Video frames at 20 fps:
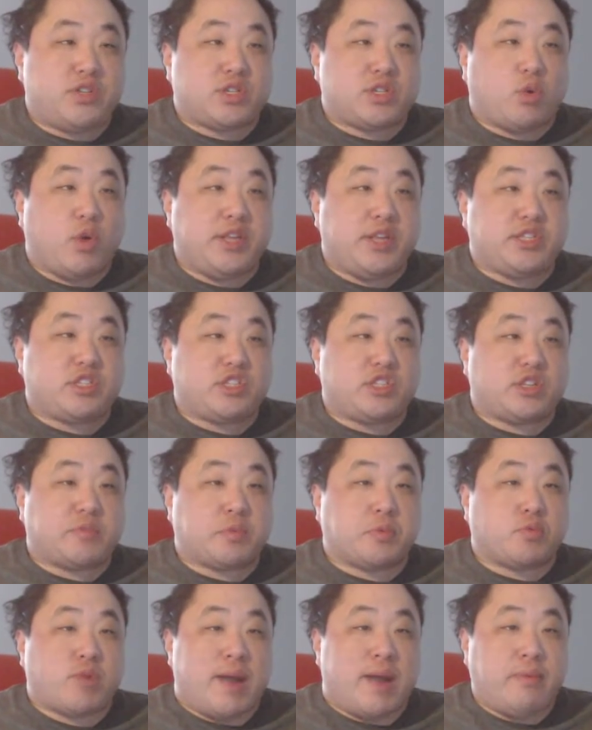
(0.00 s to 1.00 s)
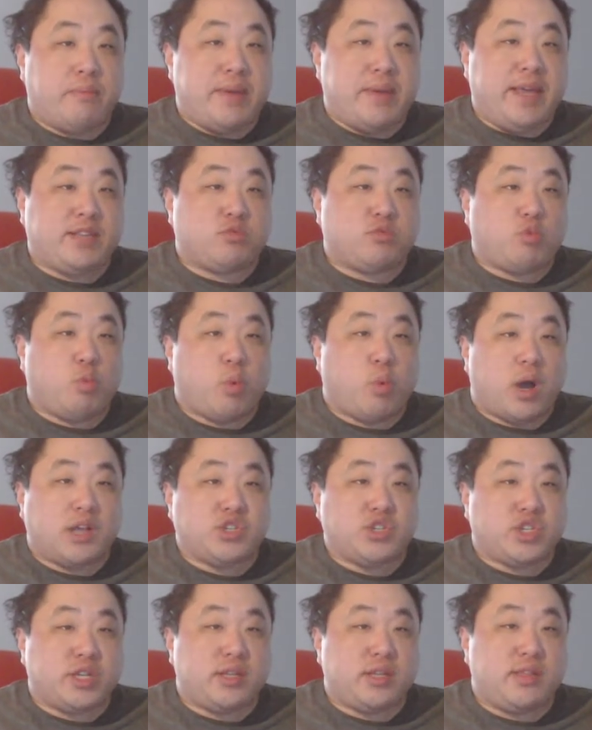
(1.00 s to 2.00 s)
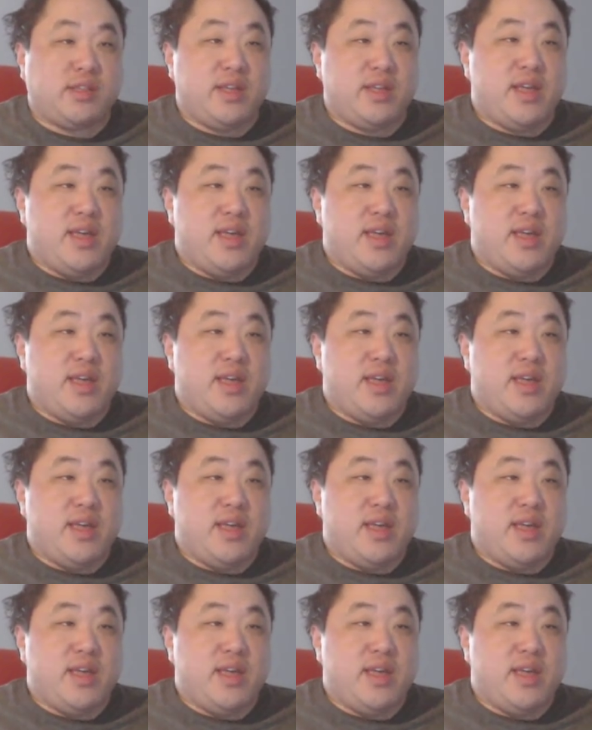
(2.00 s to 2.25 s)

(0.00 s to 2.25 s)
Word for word: so his subscriber base will watch it.